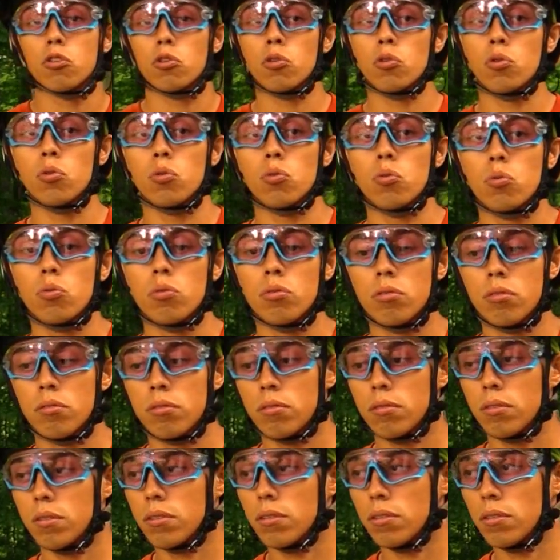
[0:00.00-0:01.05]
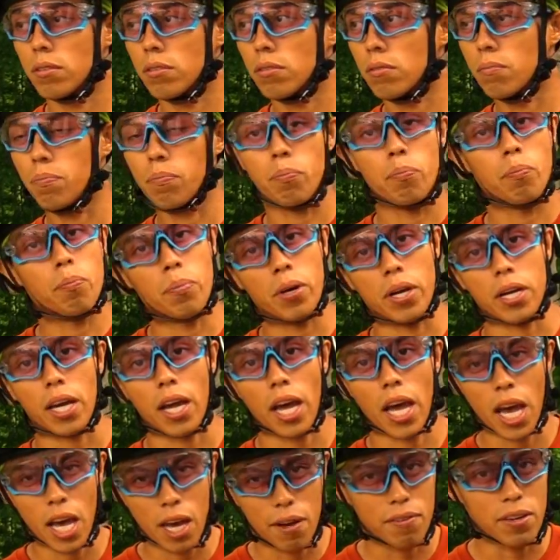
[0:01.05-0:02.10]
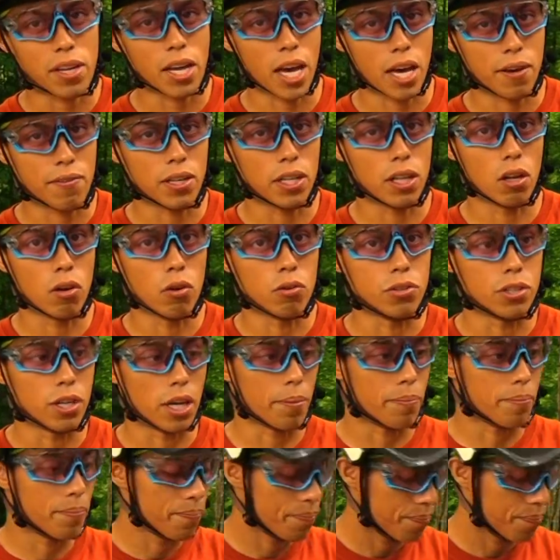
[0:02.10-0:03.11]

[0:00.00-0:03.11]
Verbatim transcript: to pick heavy, heavy loads up.